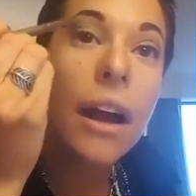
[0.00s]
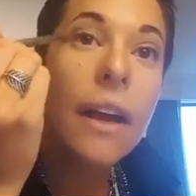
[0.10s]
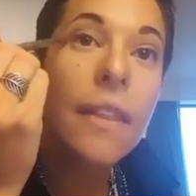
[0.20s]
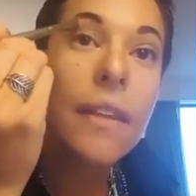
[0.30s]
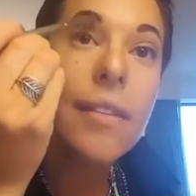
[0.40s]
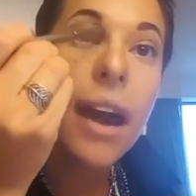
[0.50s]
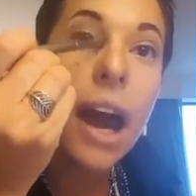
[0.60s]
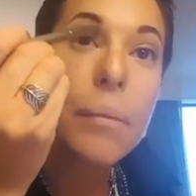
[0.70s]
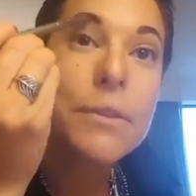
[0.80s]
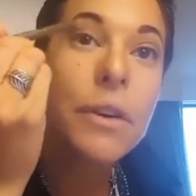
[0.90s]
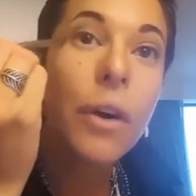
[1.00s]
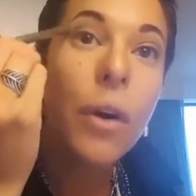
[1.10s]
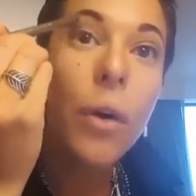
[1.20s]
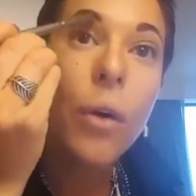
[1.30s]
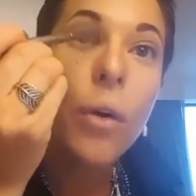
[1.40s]
in the top.
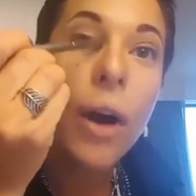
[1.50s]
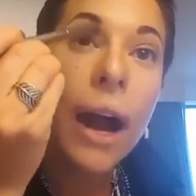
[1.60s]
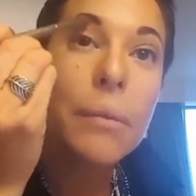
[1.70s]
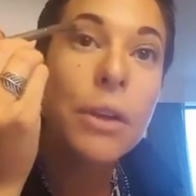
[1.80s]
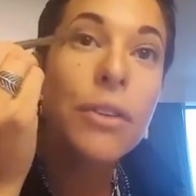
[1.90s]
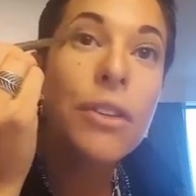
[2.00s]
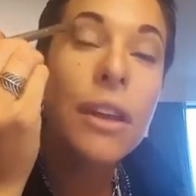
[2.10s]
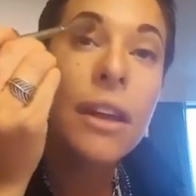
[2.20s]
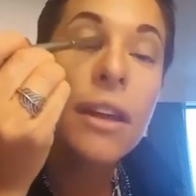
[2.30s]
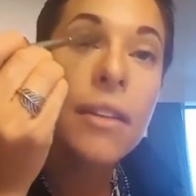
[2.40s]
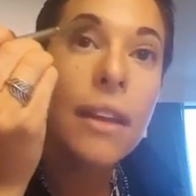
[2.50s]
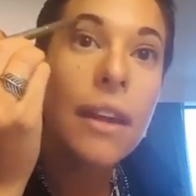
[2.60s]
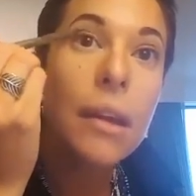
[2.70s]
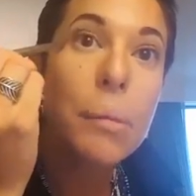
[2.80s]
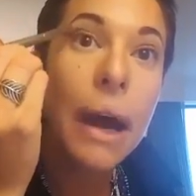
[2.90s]
So I'm using
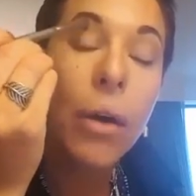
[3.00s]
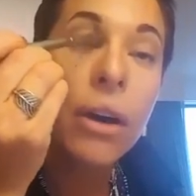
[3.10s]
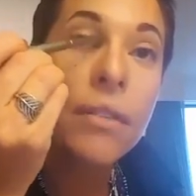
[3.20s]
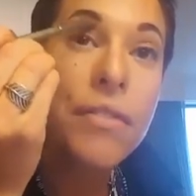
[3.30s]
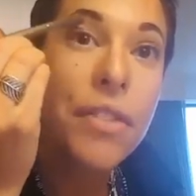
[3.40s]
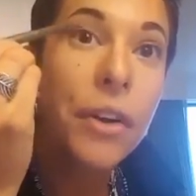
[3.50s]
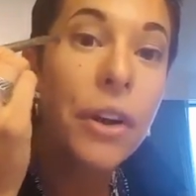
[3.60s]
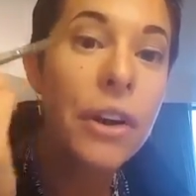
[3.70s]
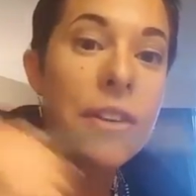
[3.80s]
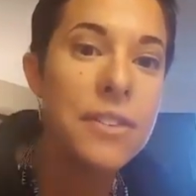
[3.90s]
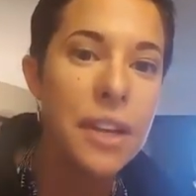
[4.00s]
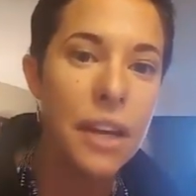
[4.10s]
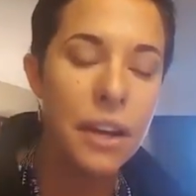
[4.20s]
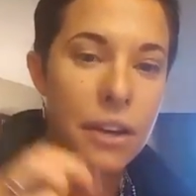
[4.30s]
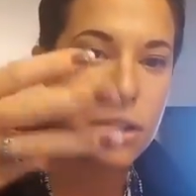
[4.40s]
the power of thirds
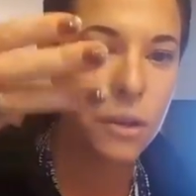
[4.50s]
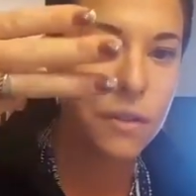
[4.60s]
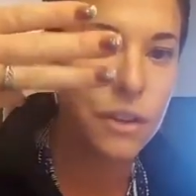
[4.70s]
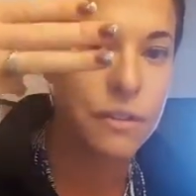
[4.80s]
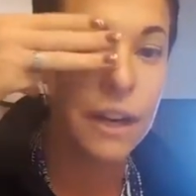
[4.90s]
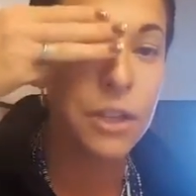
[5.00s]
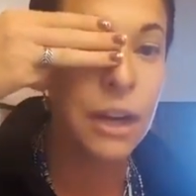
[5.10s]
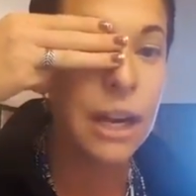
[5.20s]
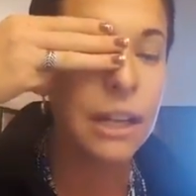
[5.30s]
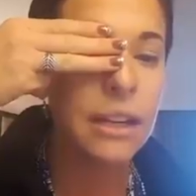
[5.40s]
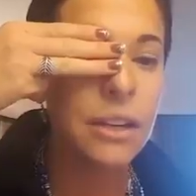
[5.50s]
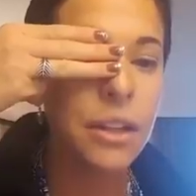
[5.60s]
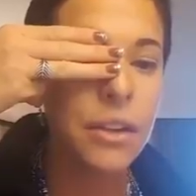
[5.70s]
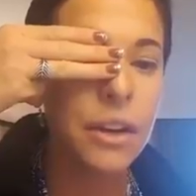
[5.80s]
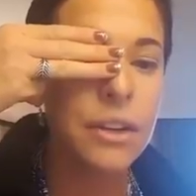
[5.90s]
here. So if you divide your eyelid into
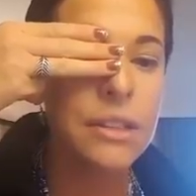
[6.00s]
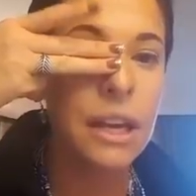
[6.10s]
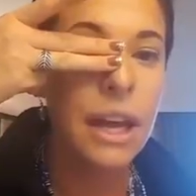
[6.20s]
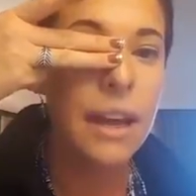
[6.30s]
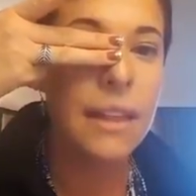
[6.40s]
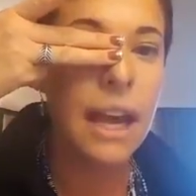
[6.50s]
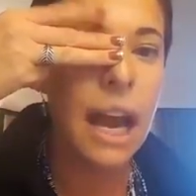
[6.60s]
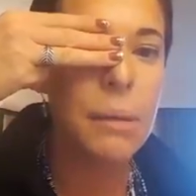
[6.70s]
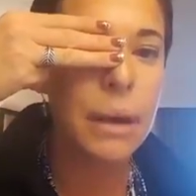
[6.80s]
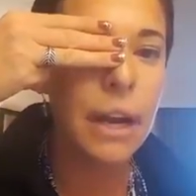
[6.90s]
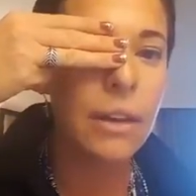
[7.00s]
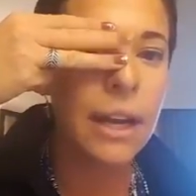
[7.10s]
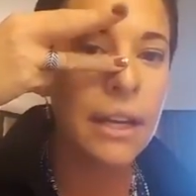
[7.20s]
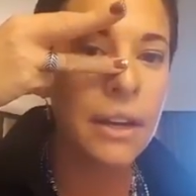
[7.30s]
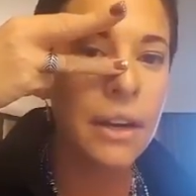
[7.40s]
thirds, the eyebrow
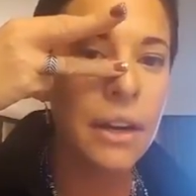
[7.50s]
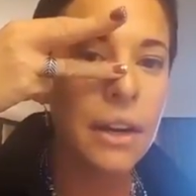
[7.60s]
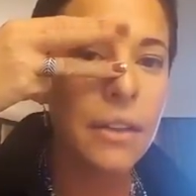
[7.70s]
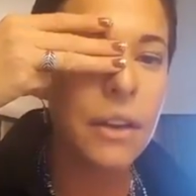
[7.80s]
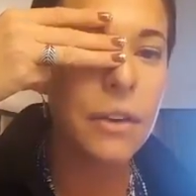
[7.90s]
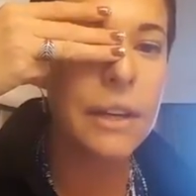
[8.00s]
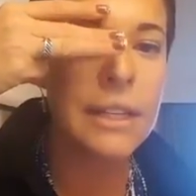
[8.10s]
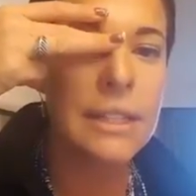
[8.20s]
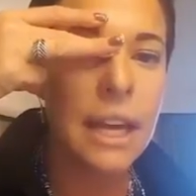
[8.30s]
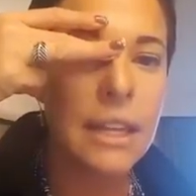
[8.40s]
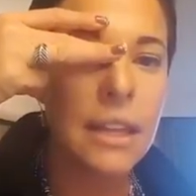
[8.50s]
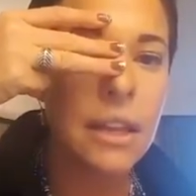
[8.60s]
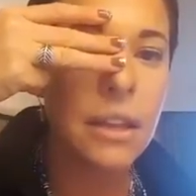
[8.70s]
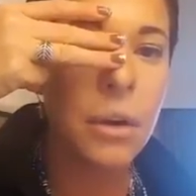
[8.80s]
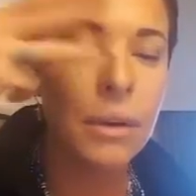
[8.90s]
lightener, the crease, and then
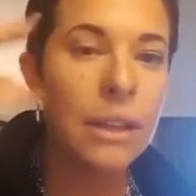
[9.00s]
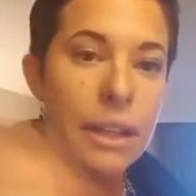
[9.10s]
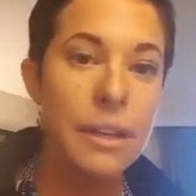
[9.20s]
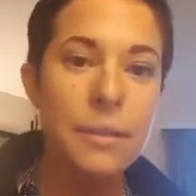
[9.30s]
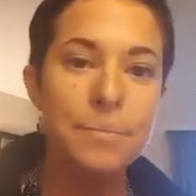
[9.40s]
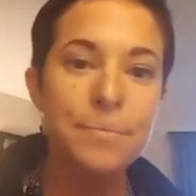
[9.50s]
the lower lid.